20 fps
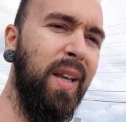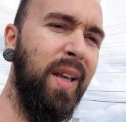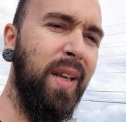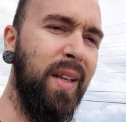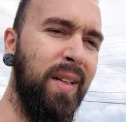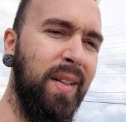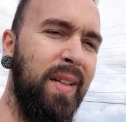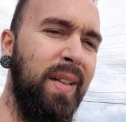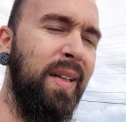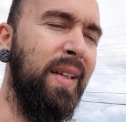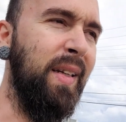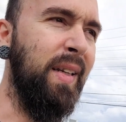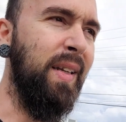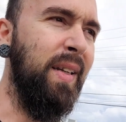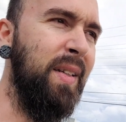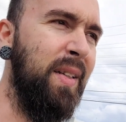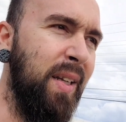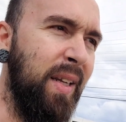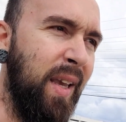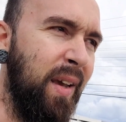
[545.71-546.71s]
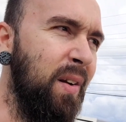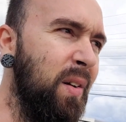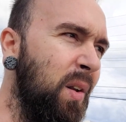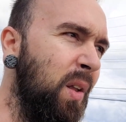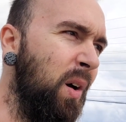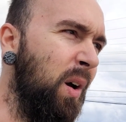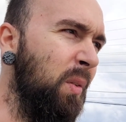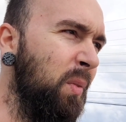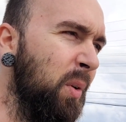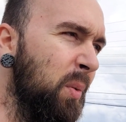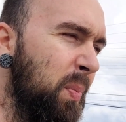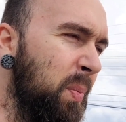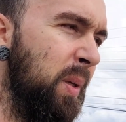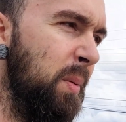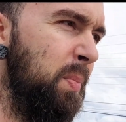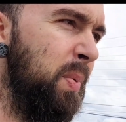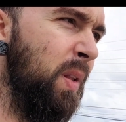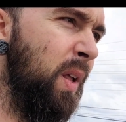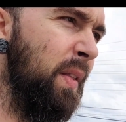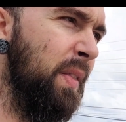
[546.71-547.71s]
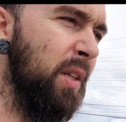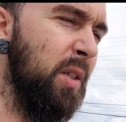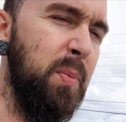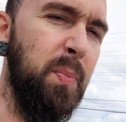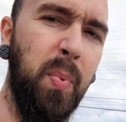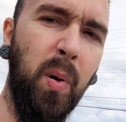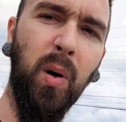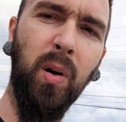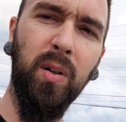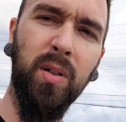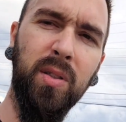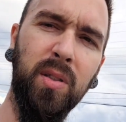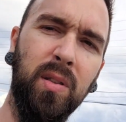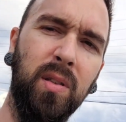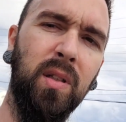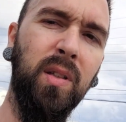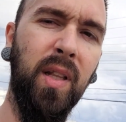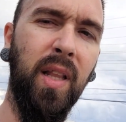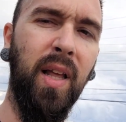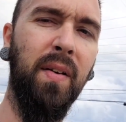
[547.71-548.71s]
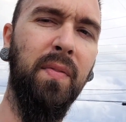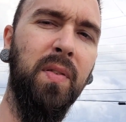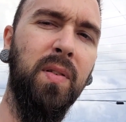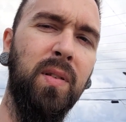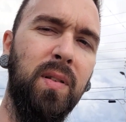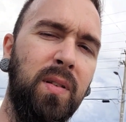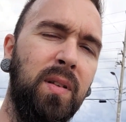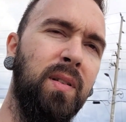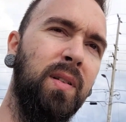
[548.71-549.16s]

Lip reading: need to get along with people on this personal level.